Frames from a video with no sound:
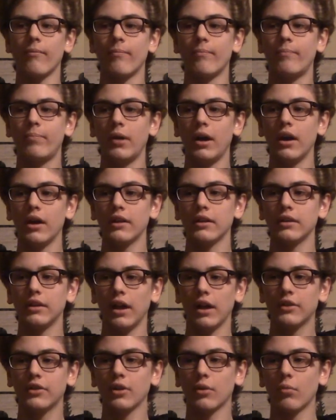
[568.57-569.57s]
But,
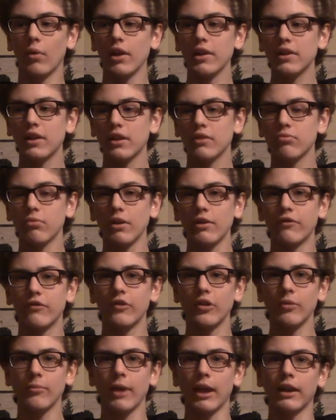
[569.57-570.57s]
like, there was this one
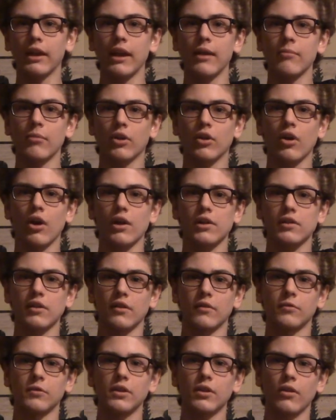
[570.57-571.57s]
film I came across on
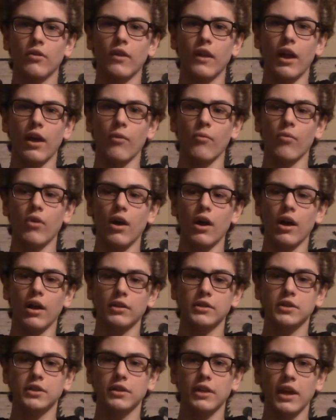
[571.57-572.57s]
a reel that I watched,